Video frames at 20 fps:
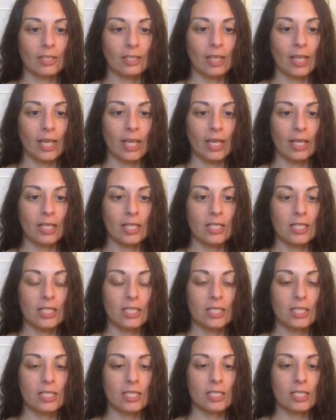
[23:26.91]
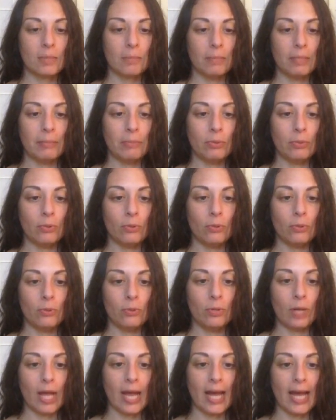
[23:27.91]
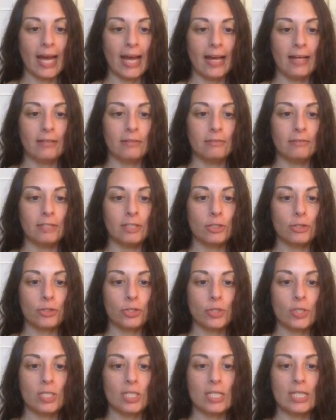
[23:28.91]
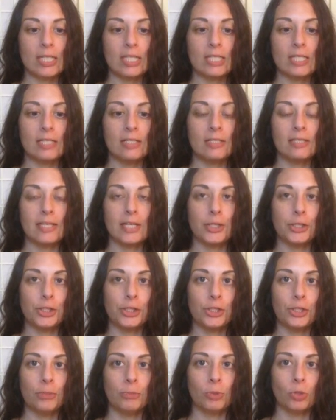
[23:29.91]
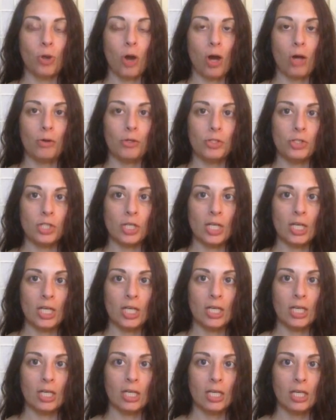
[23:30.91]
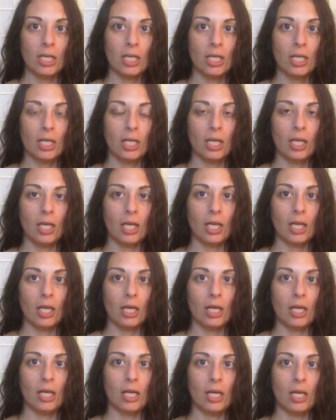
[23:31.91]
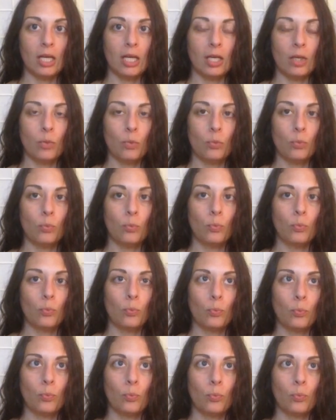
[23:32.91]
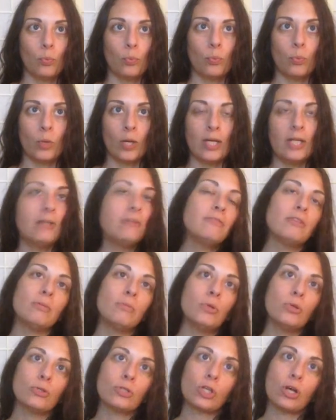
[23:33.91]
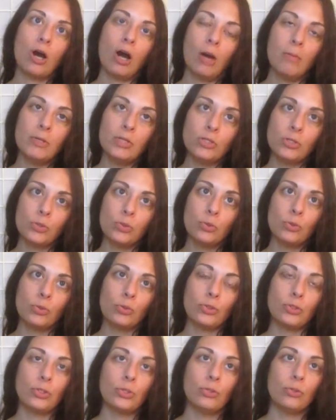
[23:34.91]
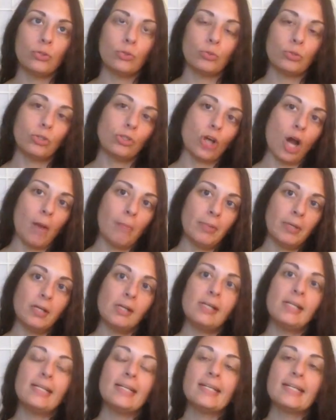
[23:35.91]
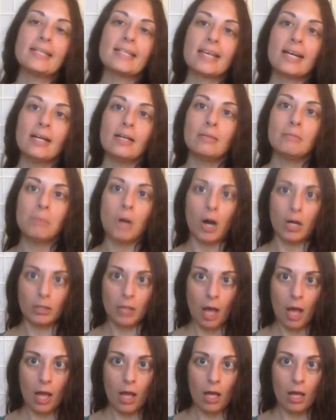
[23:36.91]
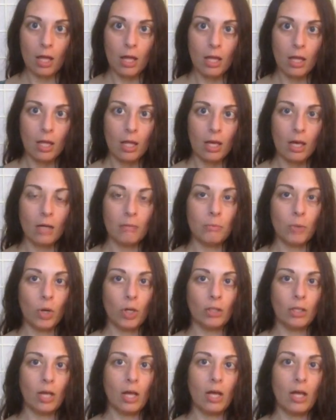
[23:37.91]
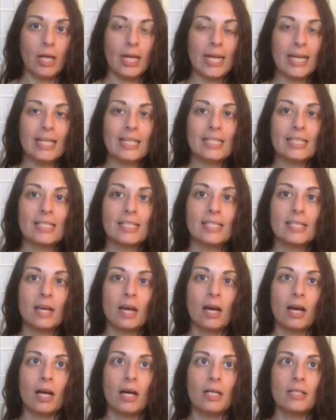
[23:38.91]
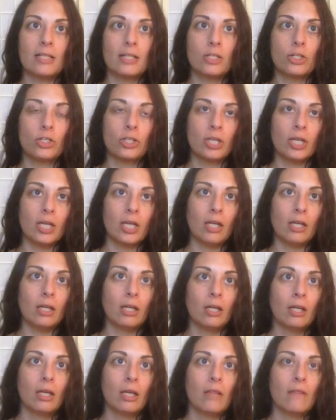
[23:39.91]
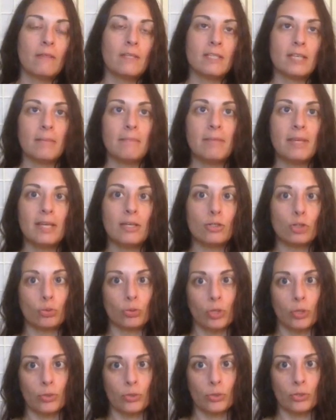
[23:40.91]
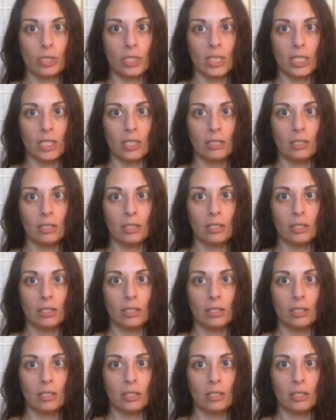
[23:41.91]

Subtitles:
And some people have interest in sacred numerology, and one of the most common tools used with japa is a mala. A mala is essentially the same thing as a rosary.